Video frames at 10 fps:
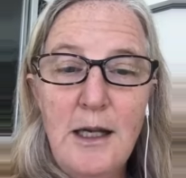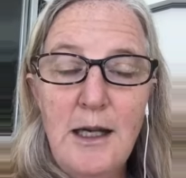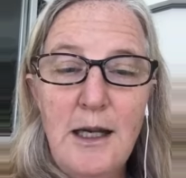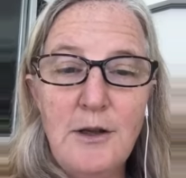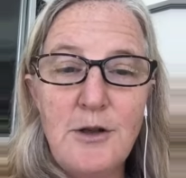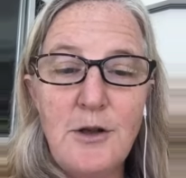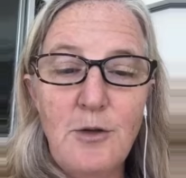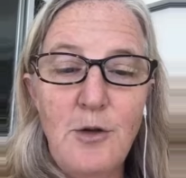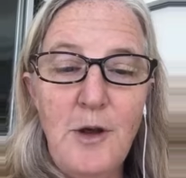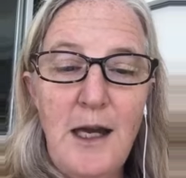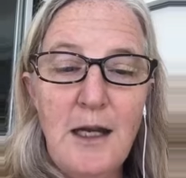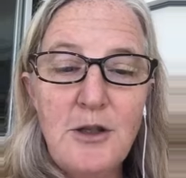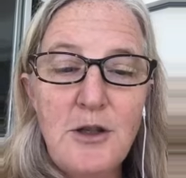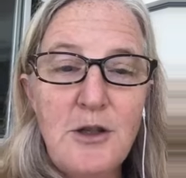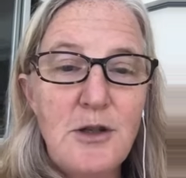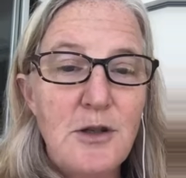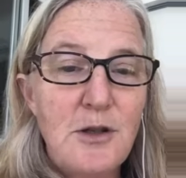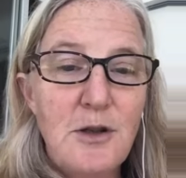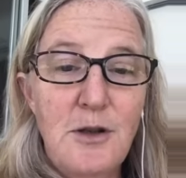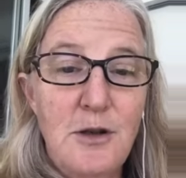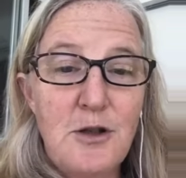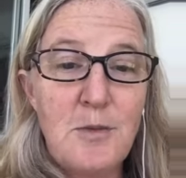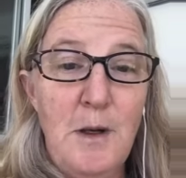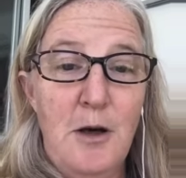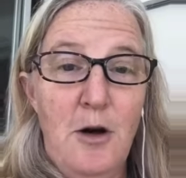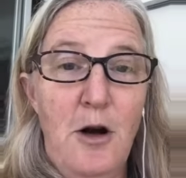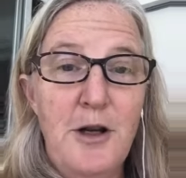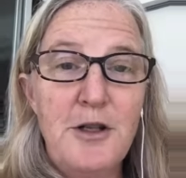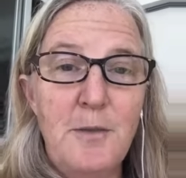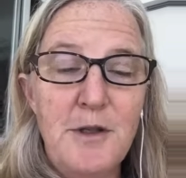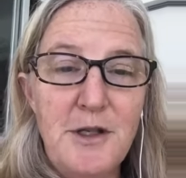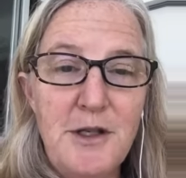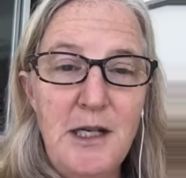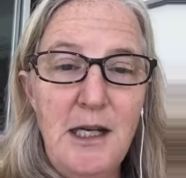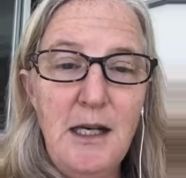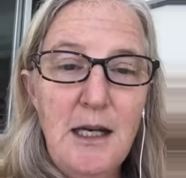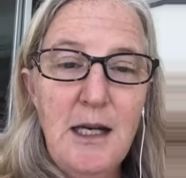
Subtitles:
And so that's just been awesome to see.